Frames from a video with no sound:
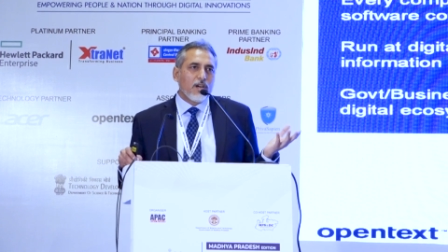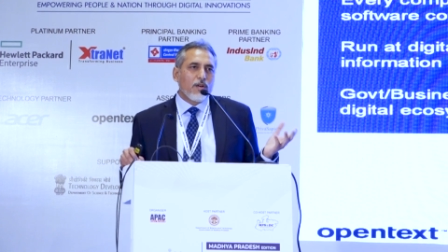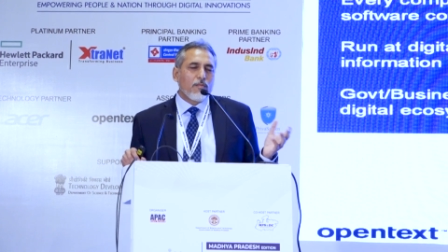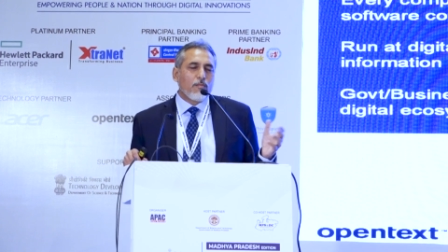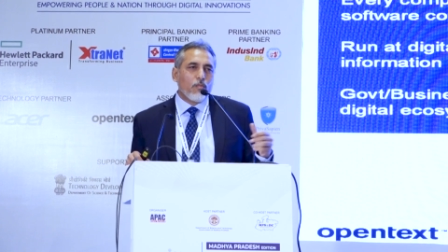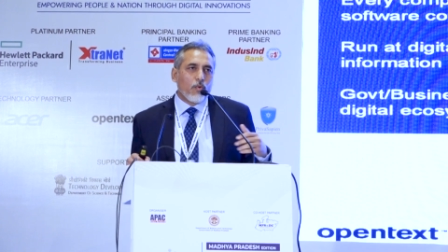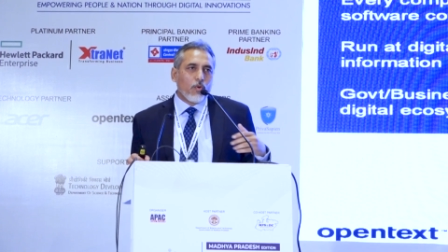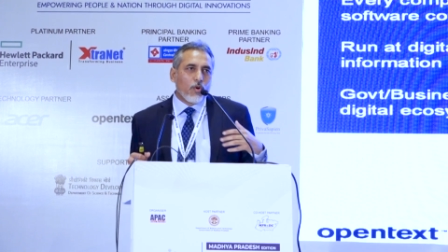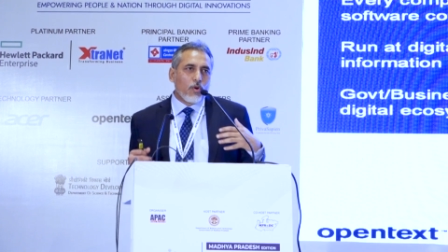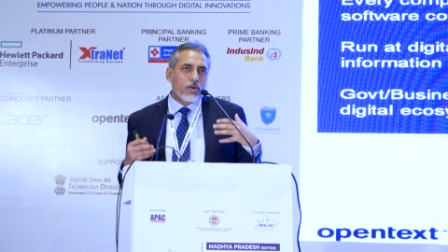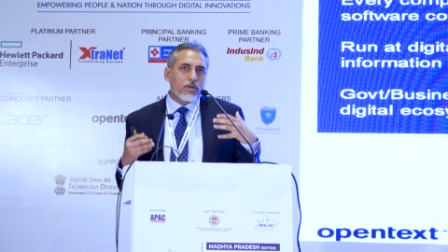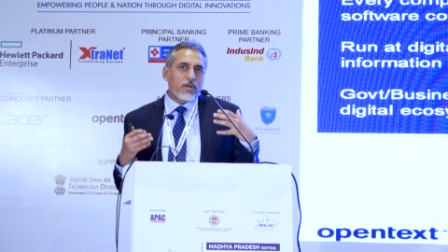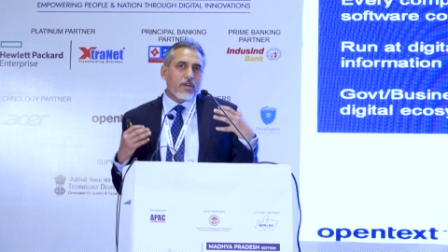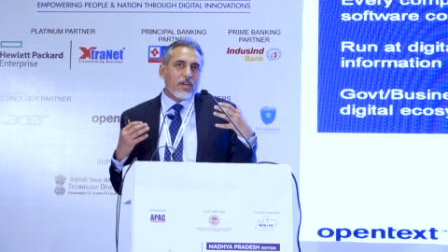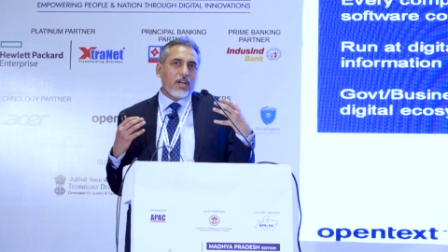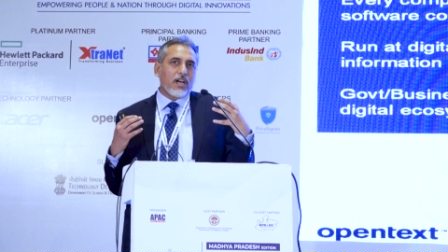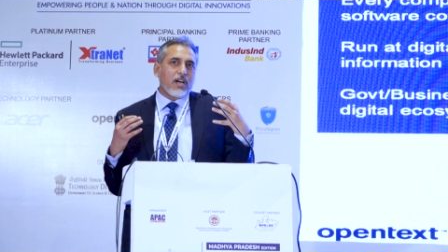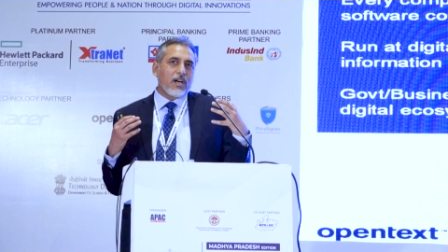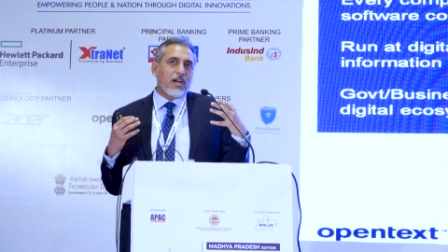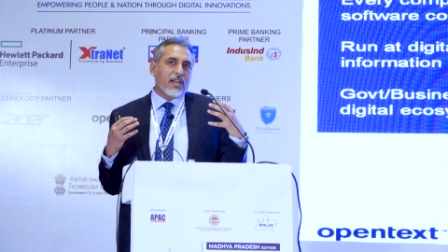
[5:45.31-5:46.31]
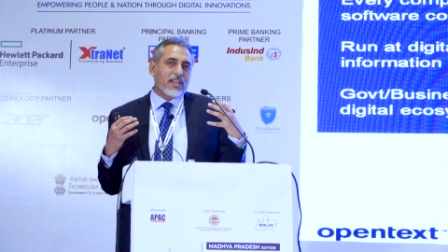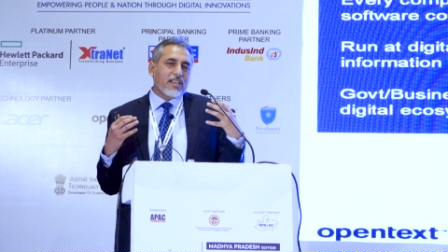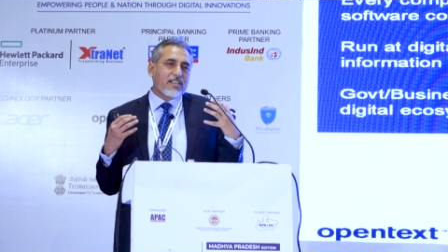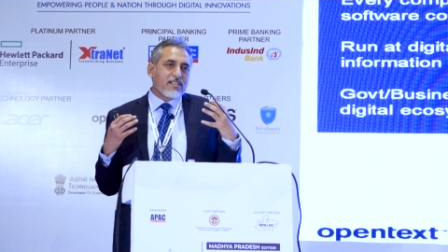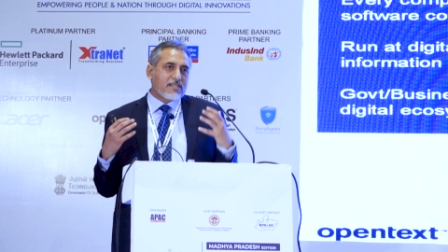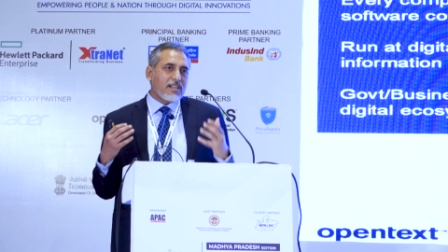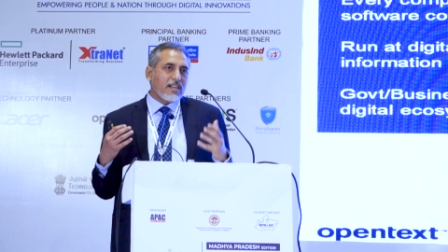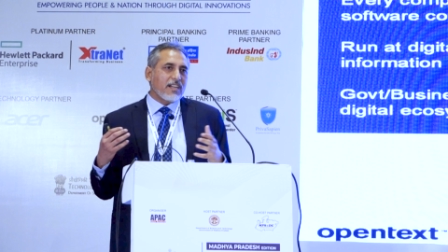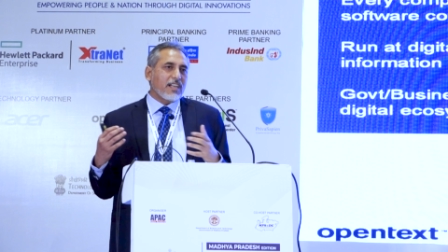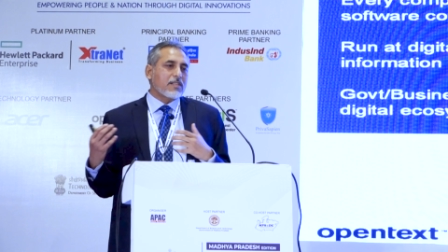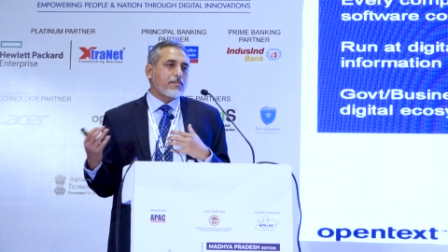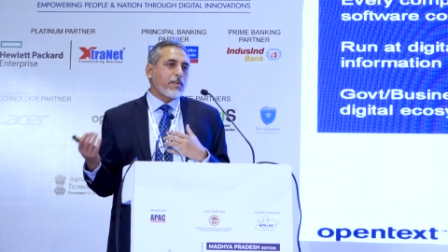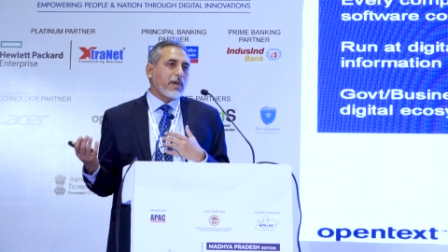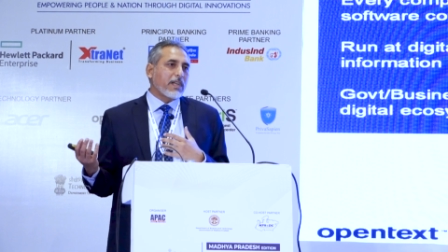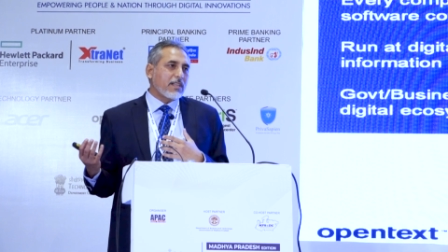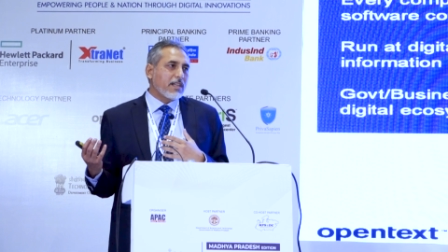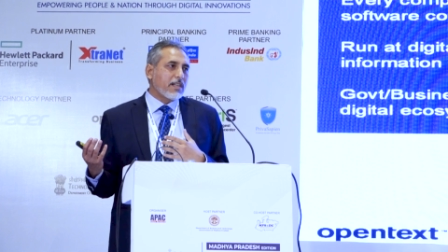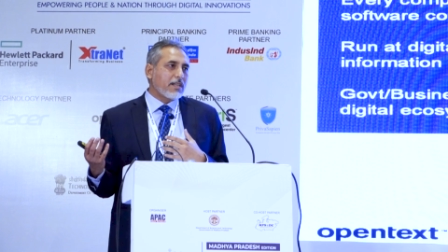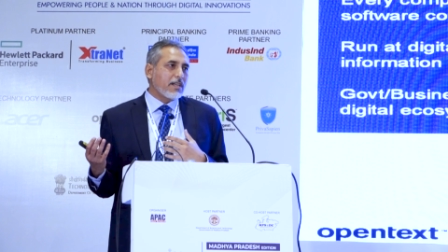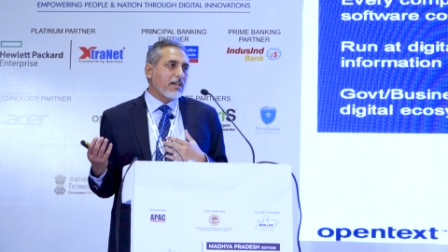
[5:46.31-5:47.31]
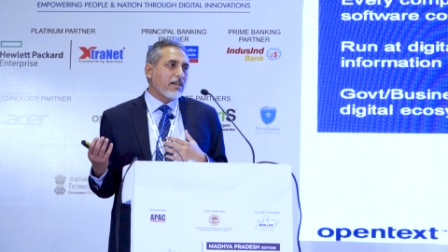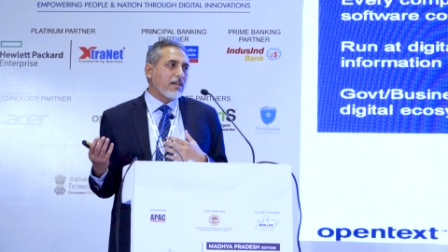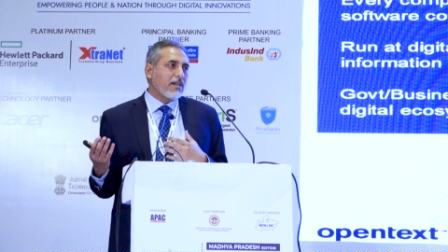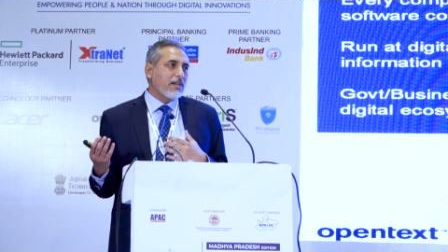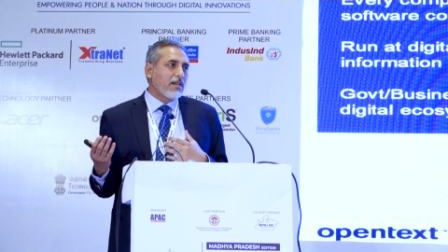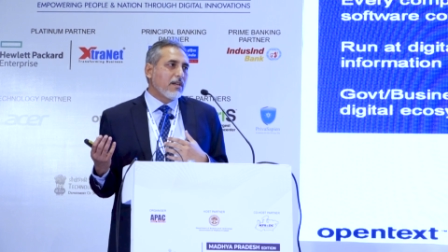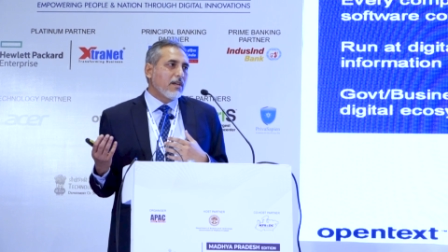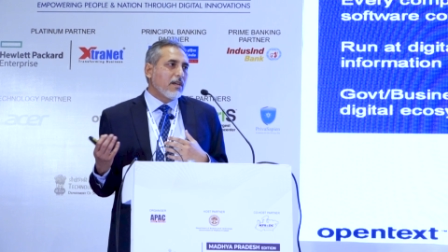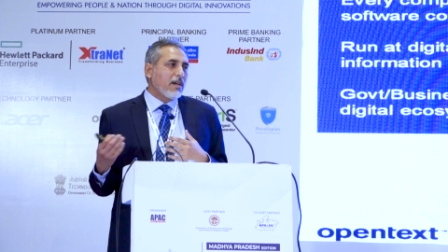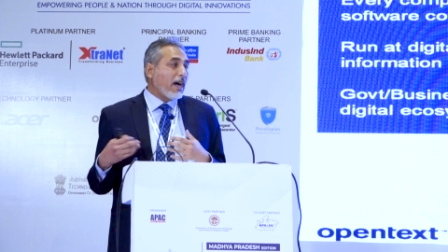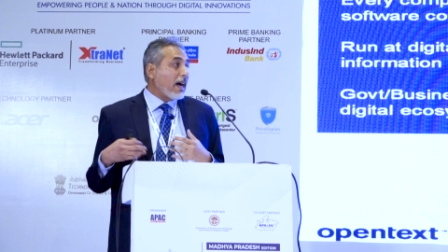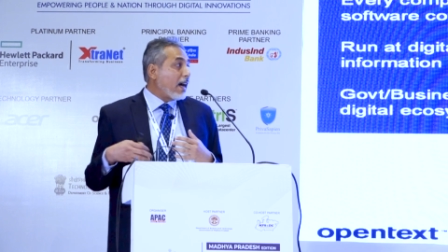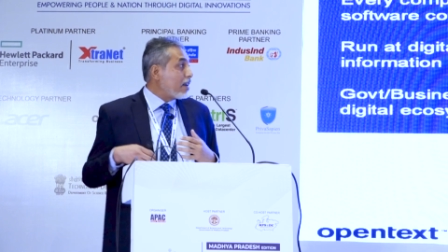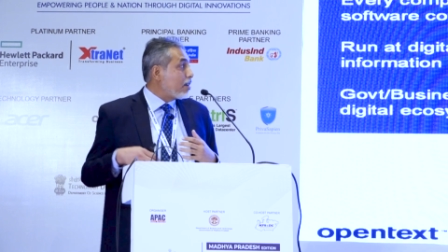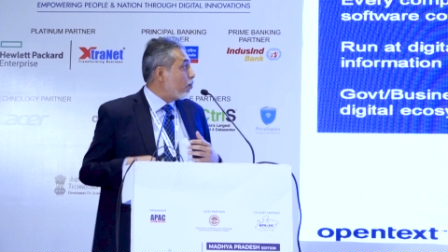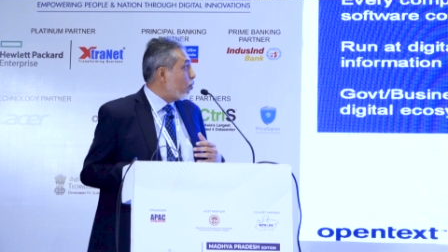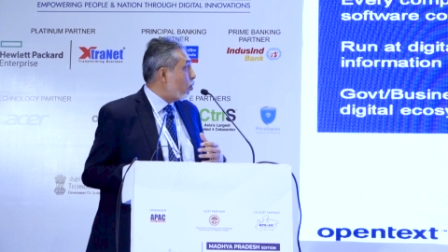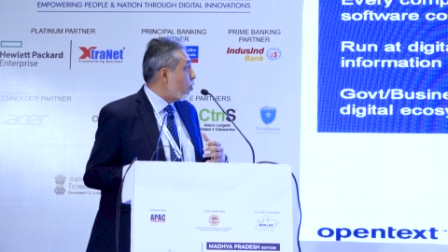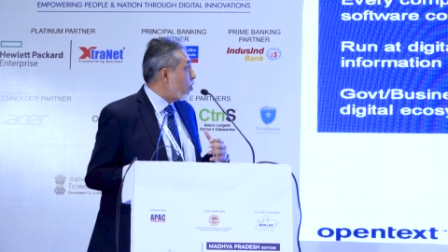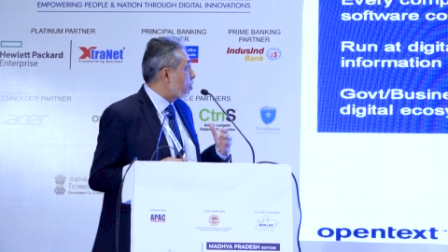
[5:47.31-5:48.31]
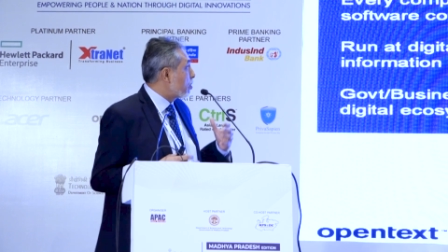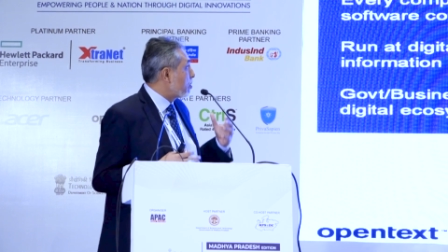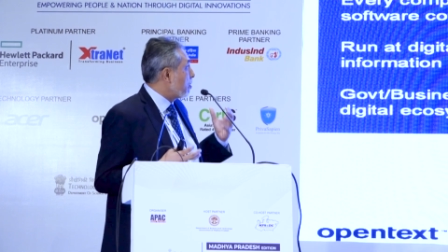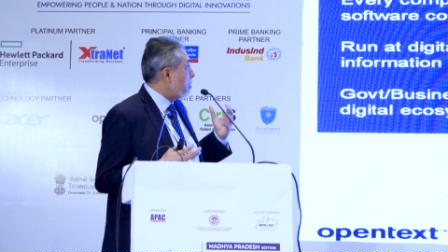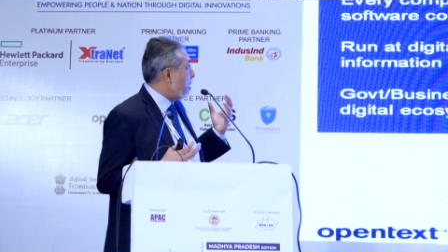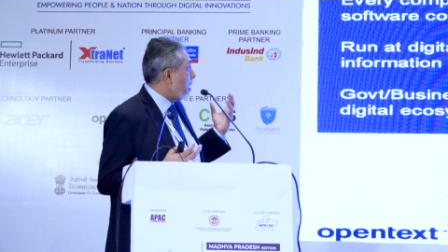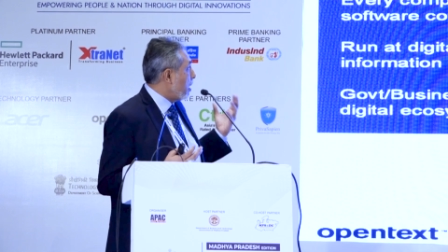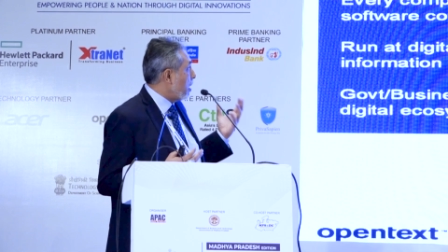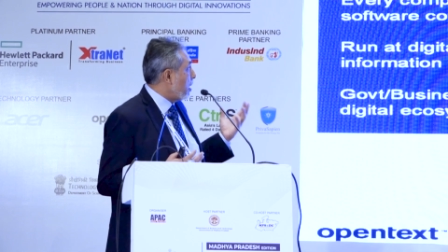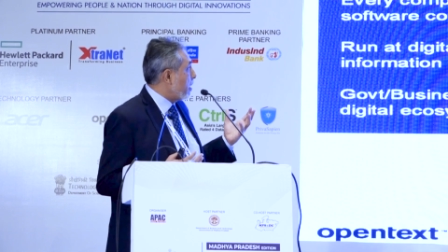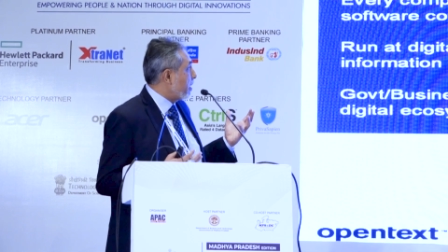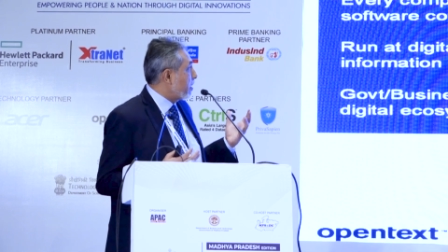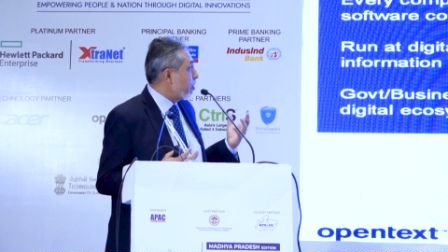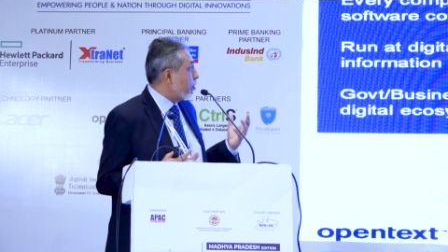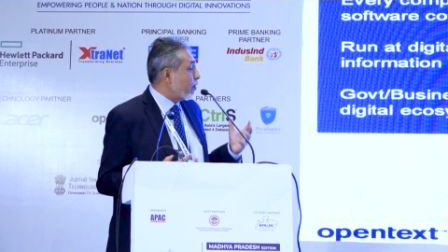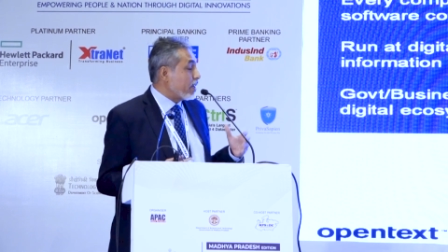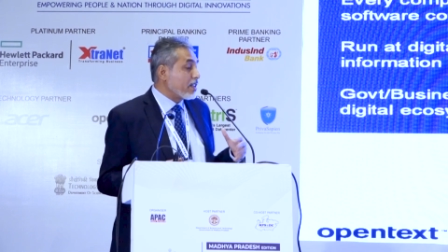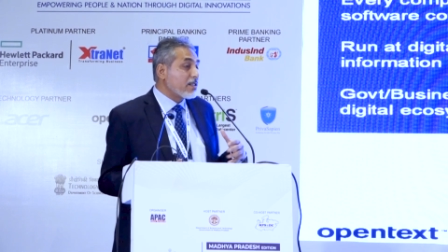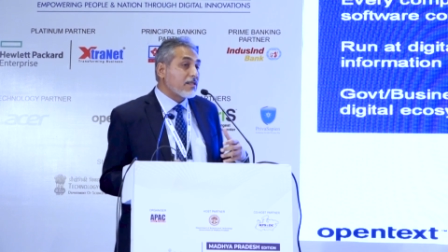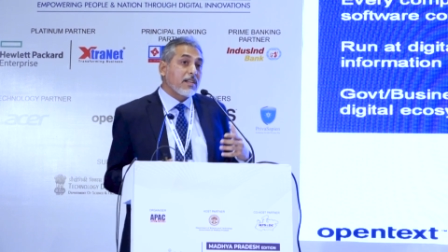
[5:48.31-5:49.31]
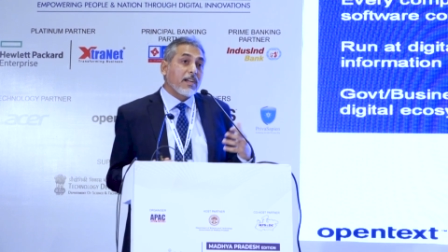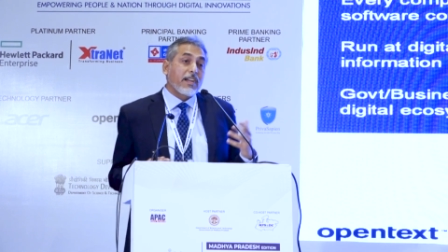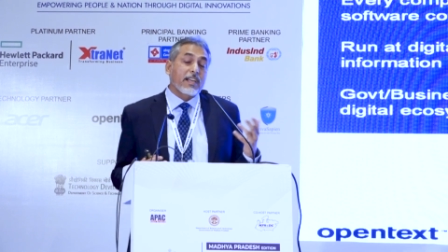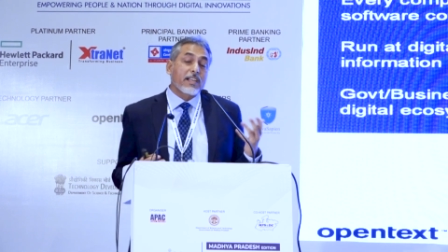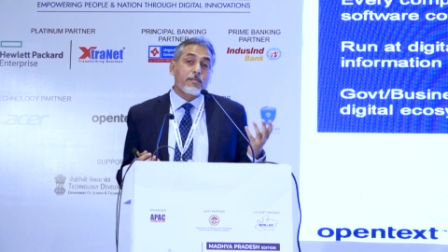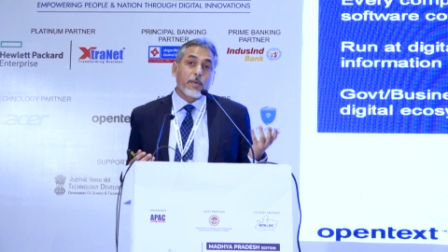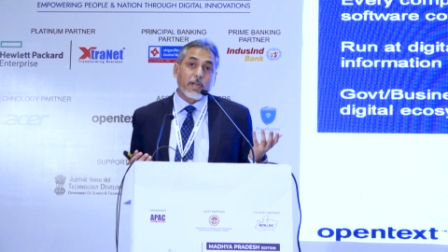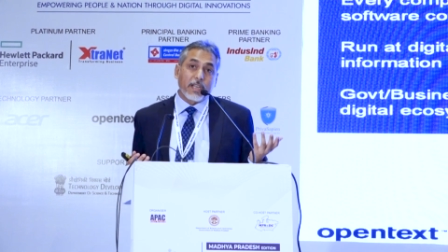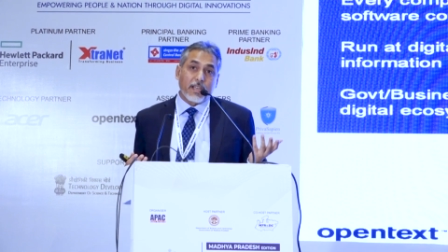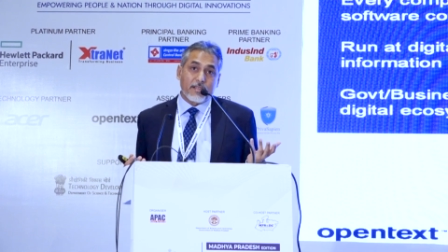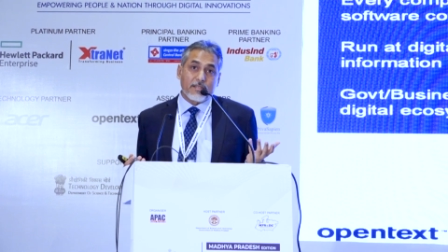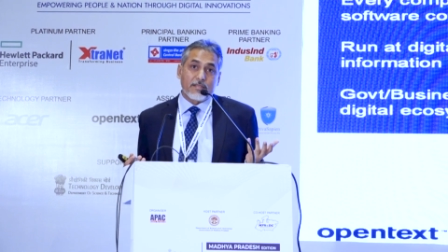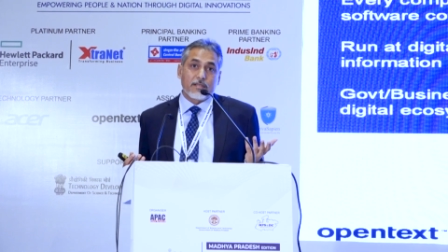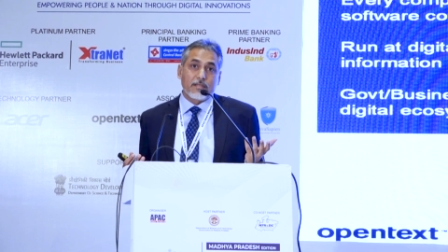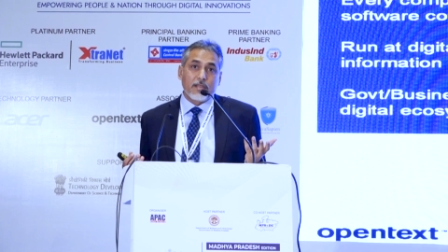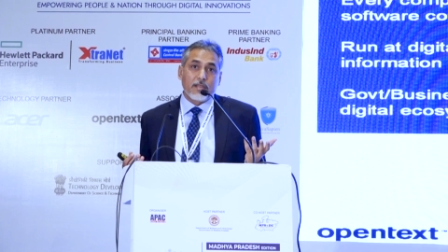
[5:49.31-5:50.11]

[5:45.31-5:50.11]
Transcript: more uh, instant expectation, and more uh, you know, instant experience.